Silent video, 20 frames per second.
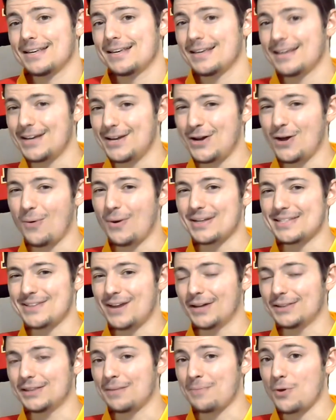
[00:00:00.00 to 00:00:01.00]
you know, it's
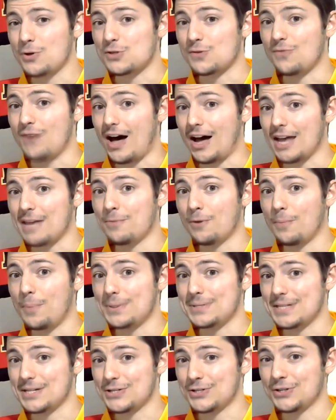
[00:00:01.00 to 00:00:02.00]
not the most valuable
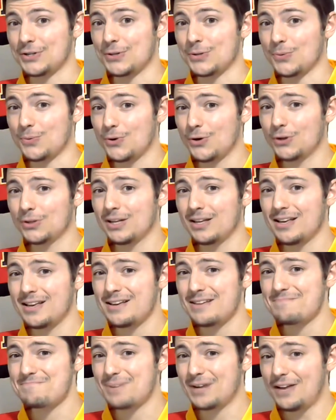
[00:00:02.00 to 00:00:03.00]
position in the world,
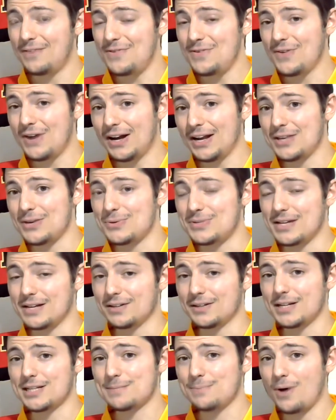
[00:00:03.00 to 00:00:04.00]
but if you've got a
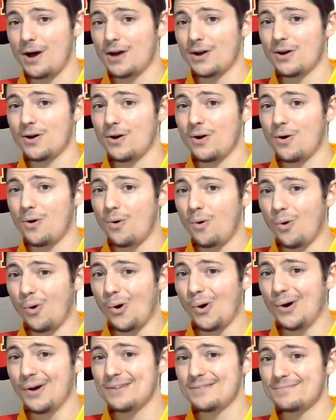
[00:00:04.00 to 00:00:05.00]
utility spot,
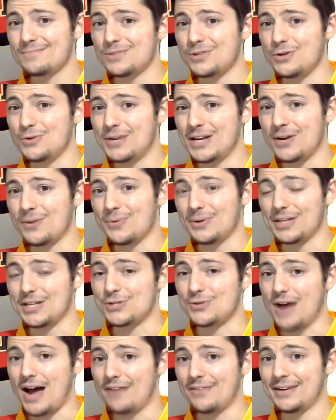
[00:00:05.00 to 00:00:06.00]
or you didn't really
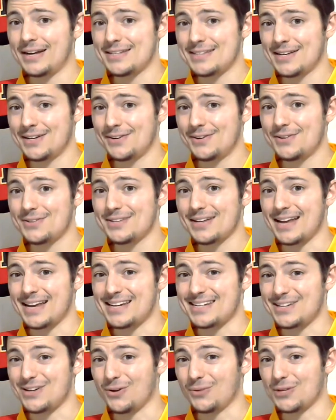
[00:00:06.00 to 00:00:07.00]
draft any centers
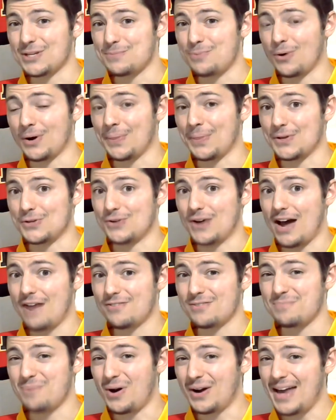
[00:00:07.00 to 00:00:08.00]
until this point in the
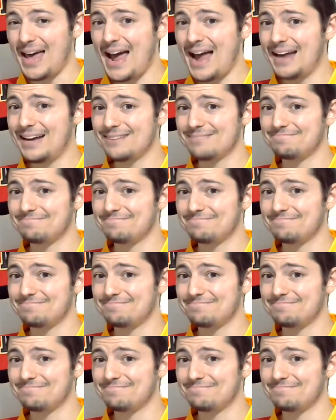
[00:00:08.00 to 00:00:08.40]
draft, Monahan